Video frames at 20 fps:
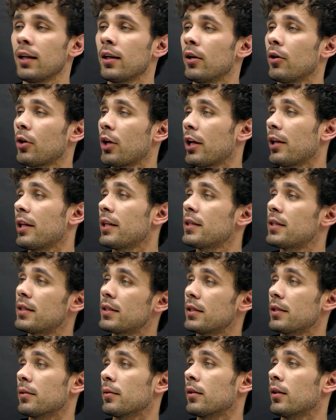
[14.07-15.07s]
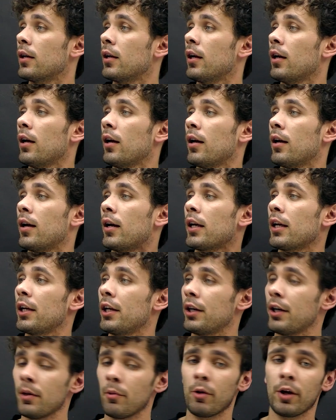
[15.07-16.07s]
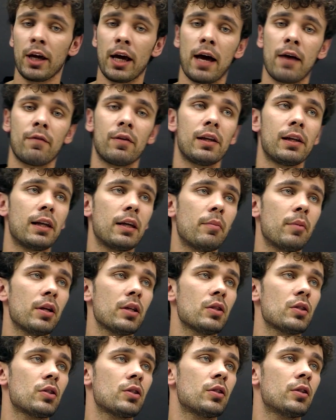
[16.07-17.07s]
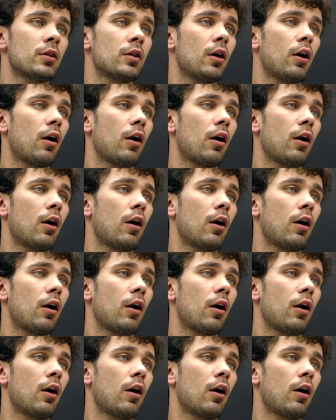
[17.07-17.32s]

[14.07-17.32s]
Okay, let's see. Here we have a limit